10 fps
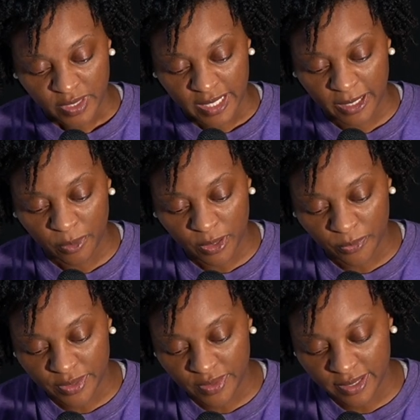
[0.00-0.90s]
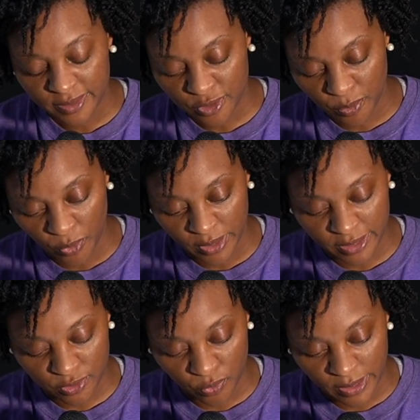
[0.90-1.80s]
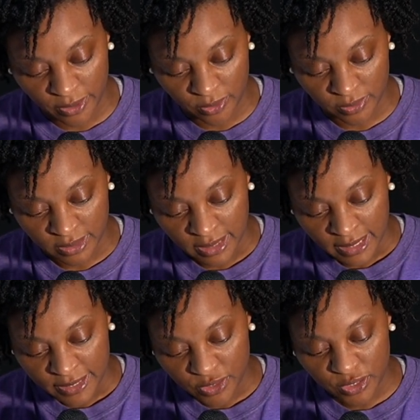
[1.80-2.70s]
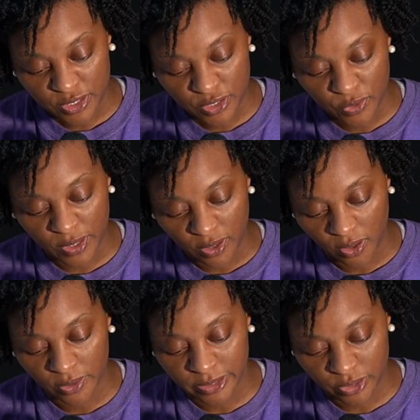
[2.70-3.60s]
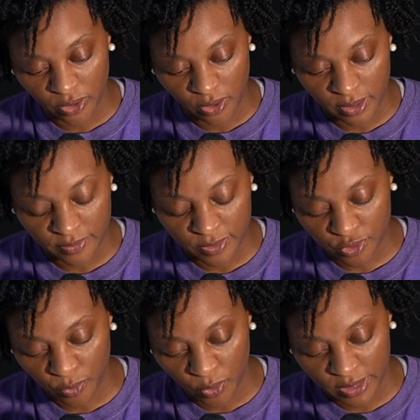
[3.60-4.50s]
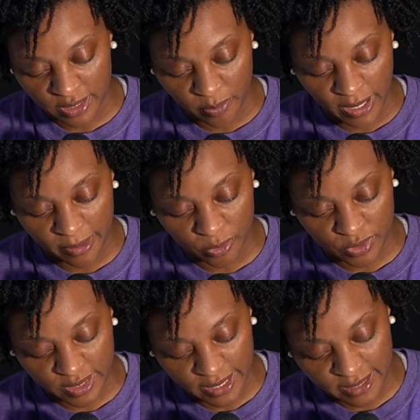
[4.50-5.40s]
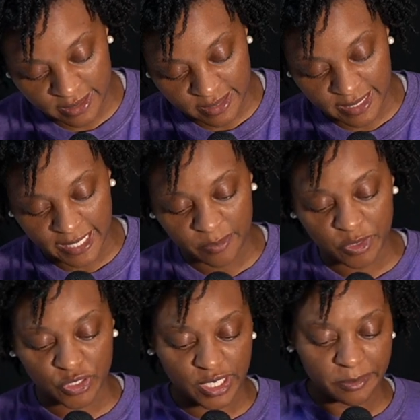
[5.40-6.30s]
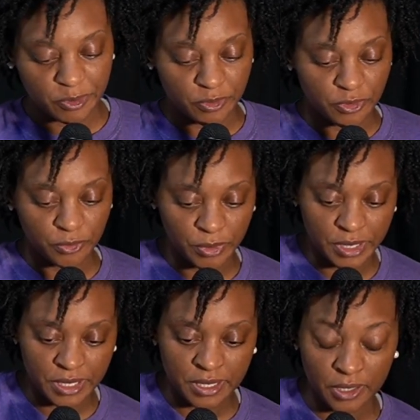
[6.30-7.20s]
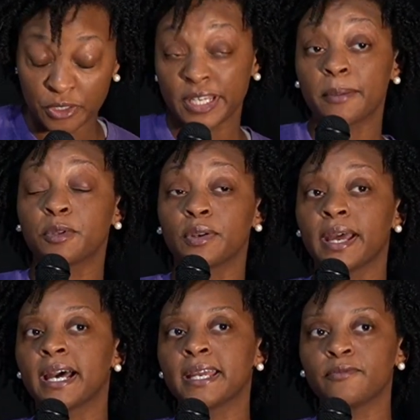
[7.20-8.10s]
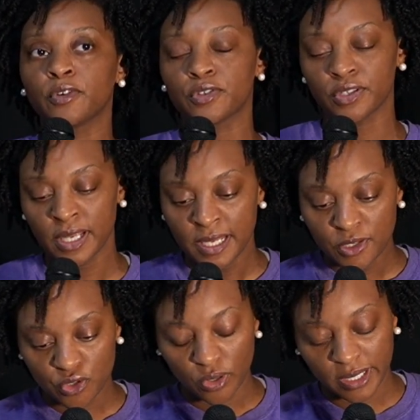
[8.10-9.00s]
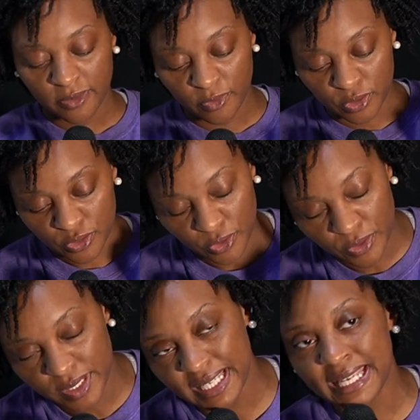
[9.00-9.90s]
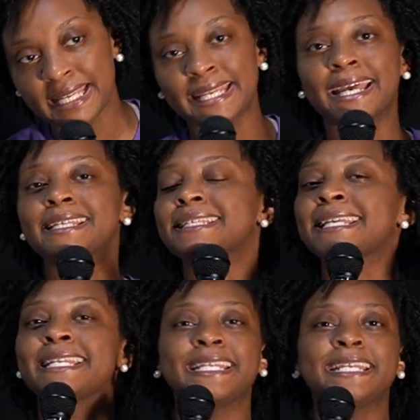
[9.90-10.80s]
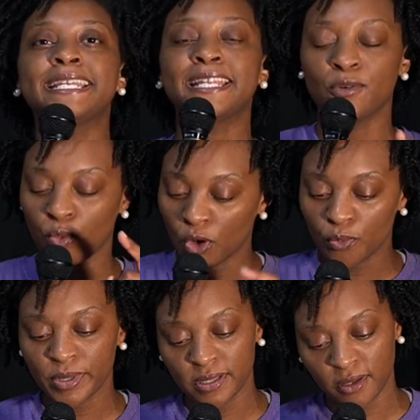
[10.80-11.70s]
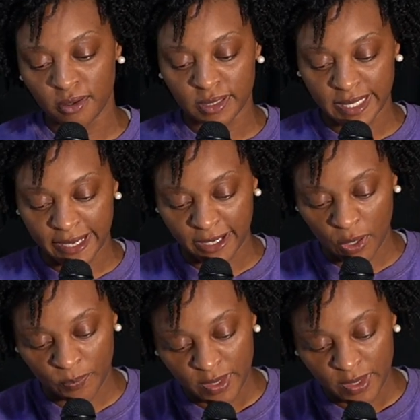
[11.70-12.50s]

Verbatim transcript: and I want to read that this morning as well to just to encourage your heart this morning. The Bible says in Amos chapter 3 or chapter 9 verse starting at verse 13, yes indeed, it won't be long now.